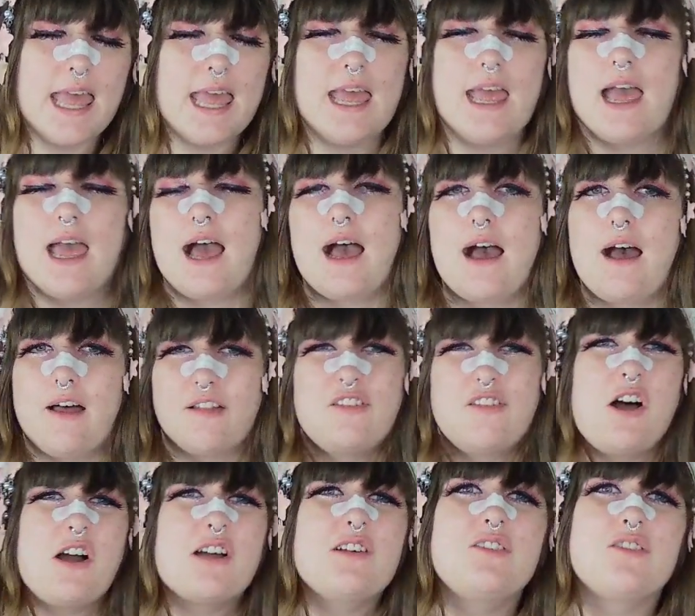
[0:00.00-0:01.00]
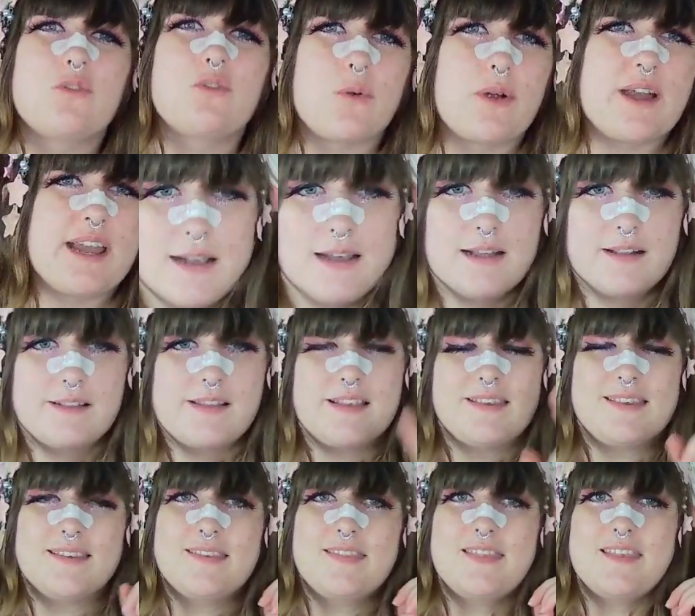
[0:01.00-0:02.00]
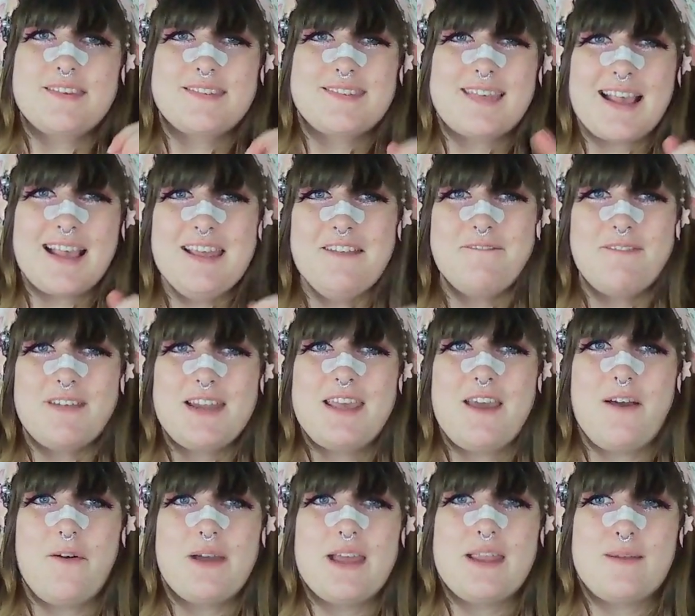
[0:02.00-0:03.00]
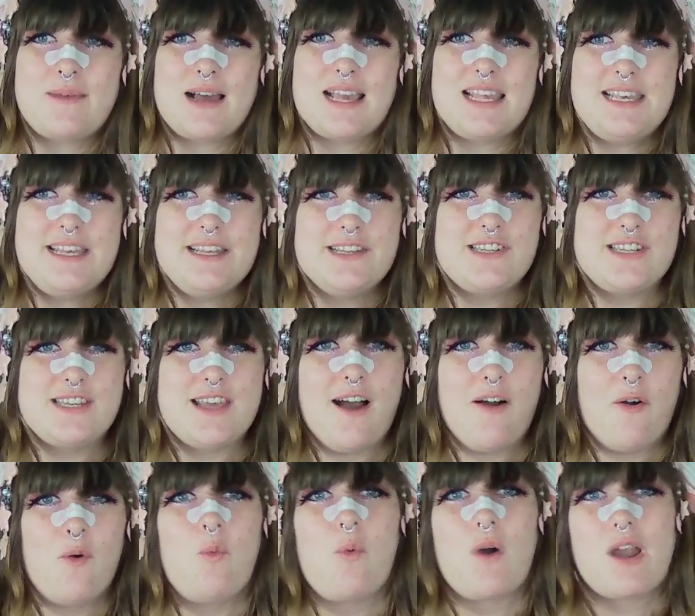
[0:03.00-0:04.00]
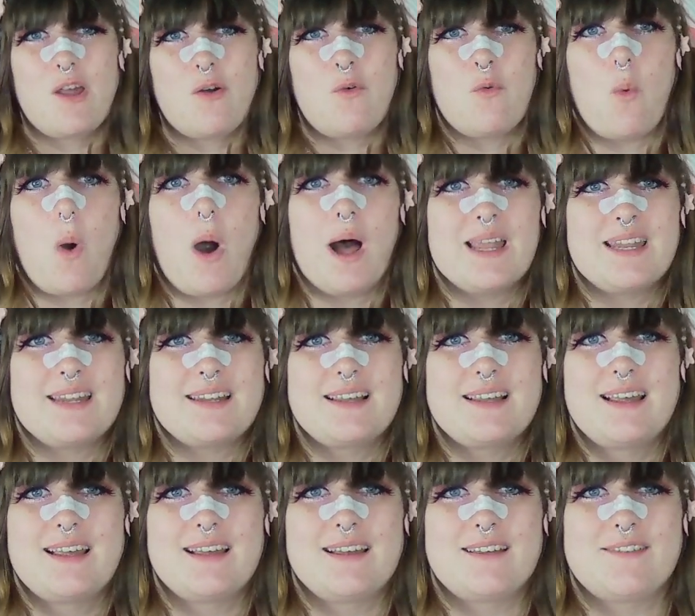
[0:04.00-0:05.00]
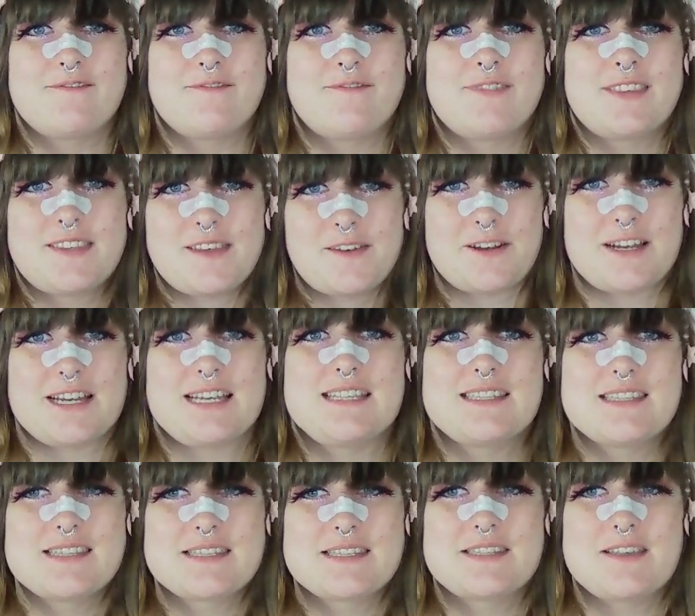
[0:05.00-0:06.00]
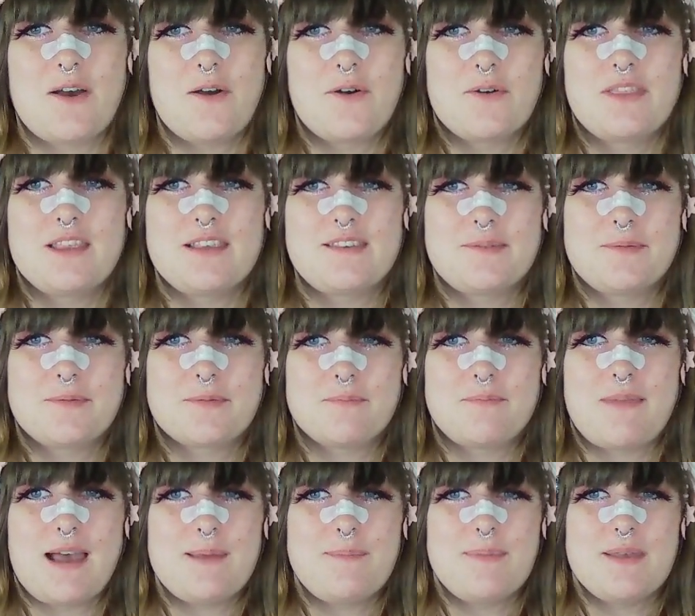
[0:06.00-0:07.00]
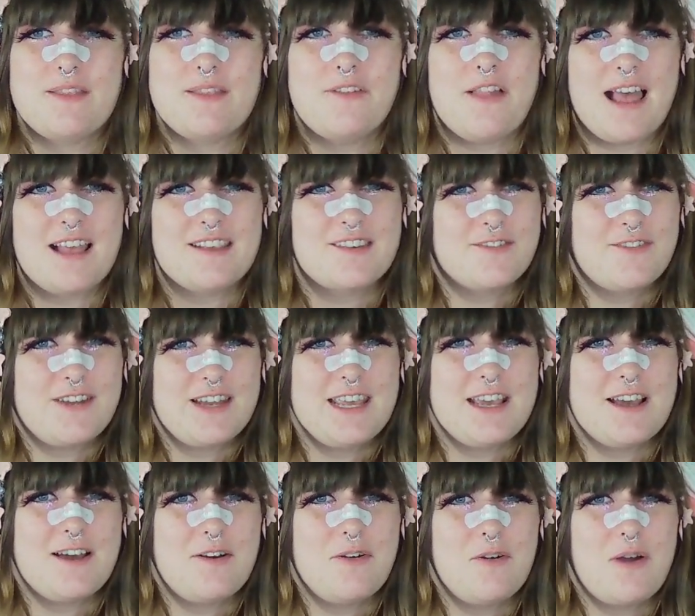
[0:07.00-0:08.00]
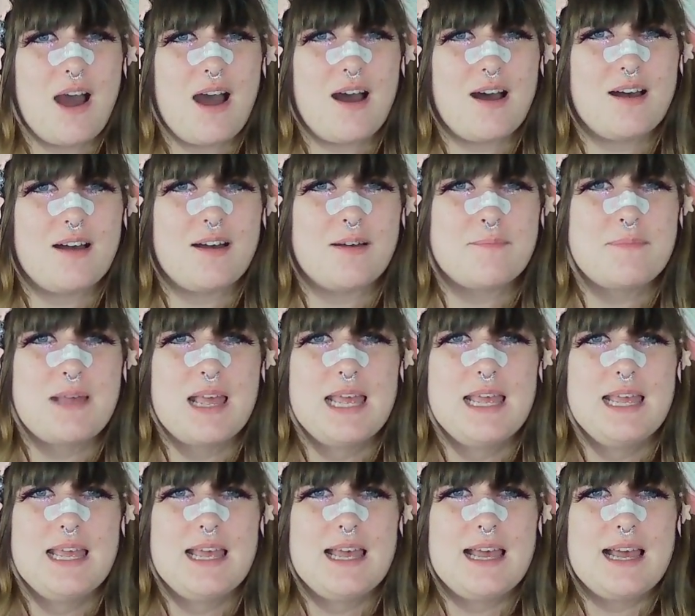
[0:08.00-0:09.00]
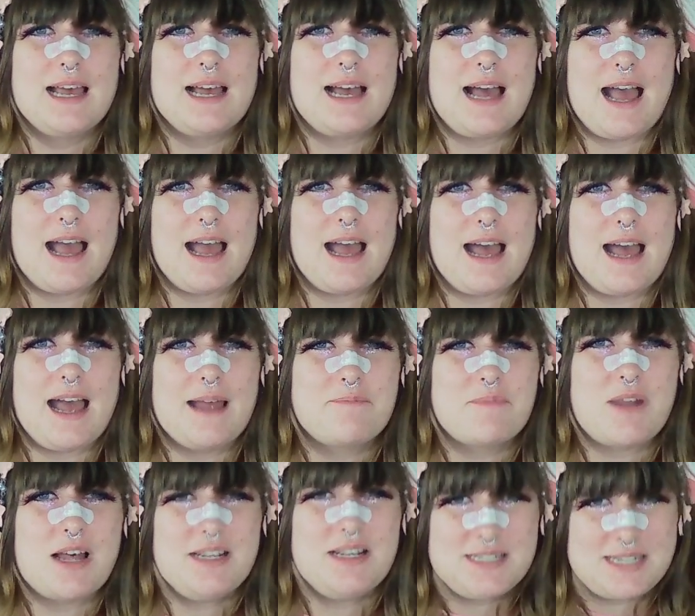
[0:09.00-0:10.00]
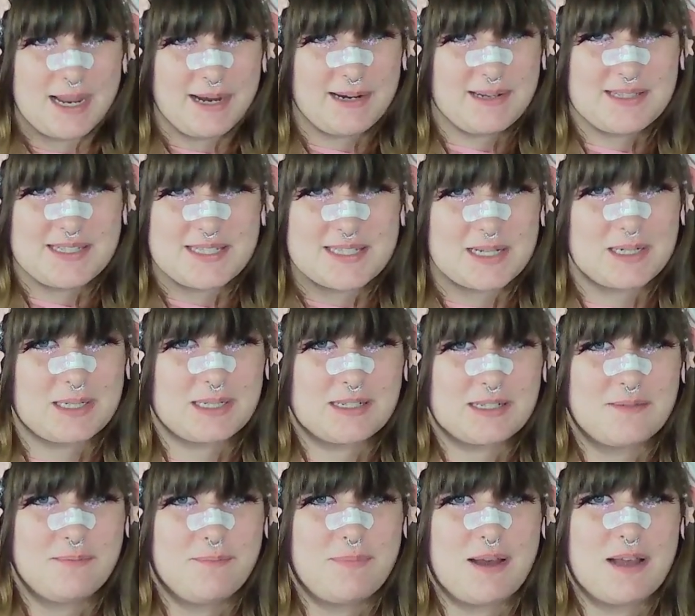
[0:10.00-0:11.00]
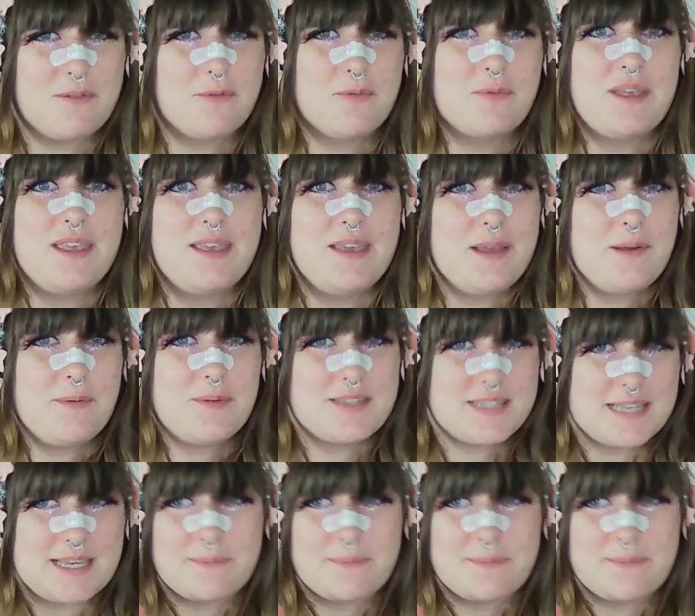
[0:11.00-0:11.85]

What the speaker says: Long story. This is the second video in my EGL 101 series, so this might be the last video. I'm not entirely certain, but we will see.